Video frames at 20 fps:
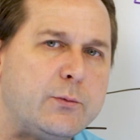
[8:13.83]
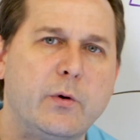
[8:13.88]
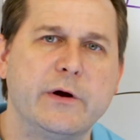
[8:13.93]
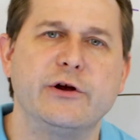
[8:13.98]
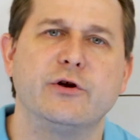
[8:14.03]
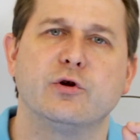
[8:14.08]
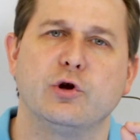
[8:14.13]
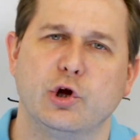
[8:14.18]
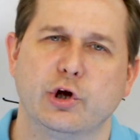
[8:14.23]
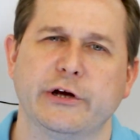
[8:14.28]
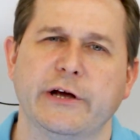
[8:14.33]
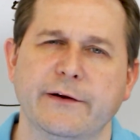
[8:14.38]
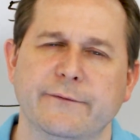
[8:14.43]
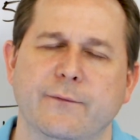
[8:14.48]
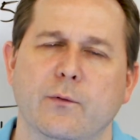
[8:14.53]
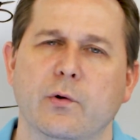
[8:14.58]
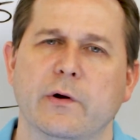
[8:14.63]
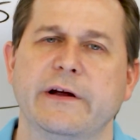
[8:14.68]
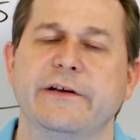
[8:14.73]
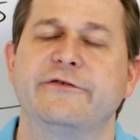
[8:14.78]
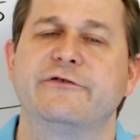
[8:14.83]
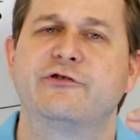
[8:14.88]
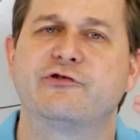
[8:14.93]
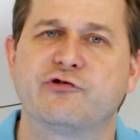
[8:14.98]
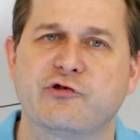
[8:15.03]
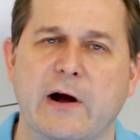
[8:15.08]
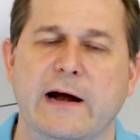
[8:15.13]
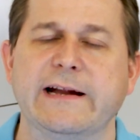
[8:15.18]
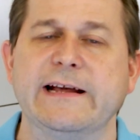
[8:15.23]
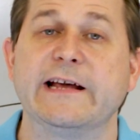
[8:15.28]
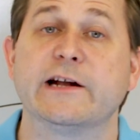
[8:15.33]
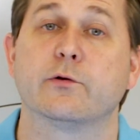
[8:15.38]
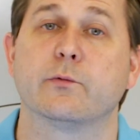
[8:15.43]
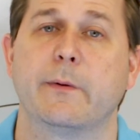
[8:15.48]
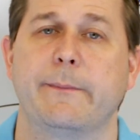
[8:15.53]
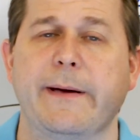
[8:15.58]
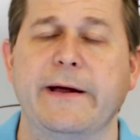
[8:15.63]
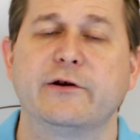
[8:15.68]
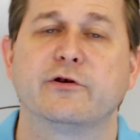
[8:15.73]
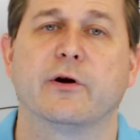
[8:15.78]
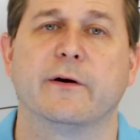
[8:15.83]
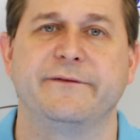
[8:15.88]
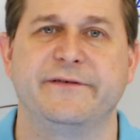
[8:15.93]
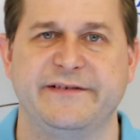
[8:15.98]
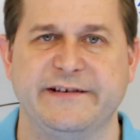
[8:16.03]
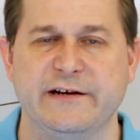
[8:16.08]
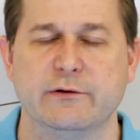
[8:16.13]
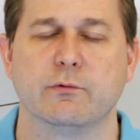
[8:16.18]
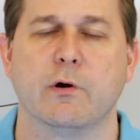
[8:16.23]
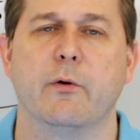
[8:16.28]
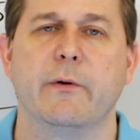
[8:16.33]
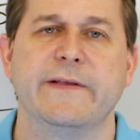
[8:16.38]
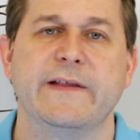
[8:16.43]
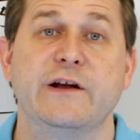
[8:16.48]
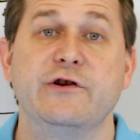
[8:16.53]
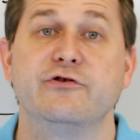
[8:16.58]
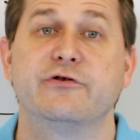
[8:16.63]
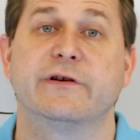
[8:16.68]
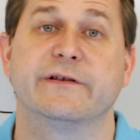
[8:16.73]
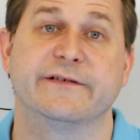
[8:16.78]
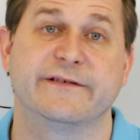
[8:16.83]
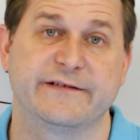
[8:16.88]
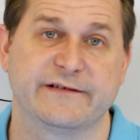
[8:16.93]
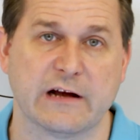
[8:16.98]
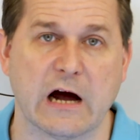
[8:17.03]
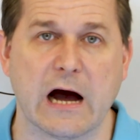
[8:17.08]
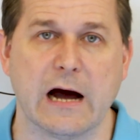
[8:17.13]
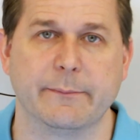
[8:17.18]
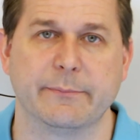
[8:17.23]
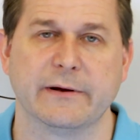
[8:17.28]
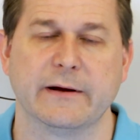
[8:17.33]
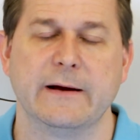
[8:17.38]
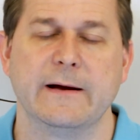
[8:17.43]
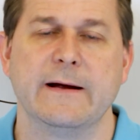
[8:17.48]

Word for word: what you're looking for is to try to get a remainder of zero, and then you can stop.